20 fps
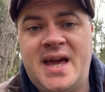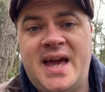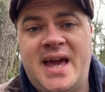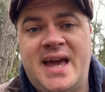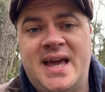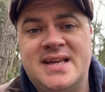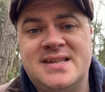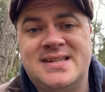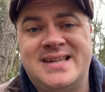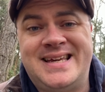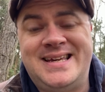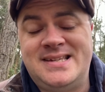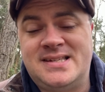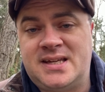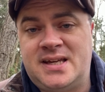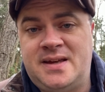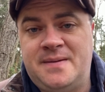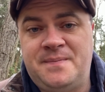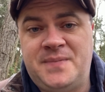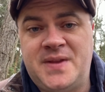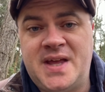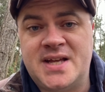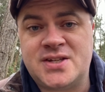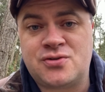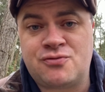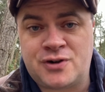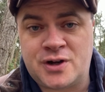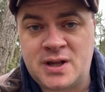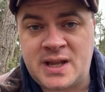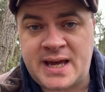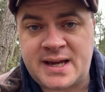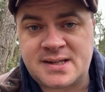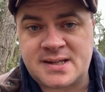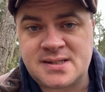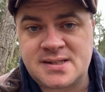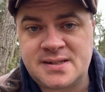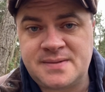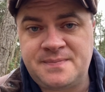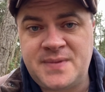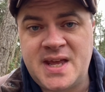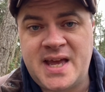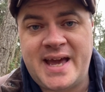is easy. It's a Rolex.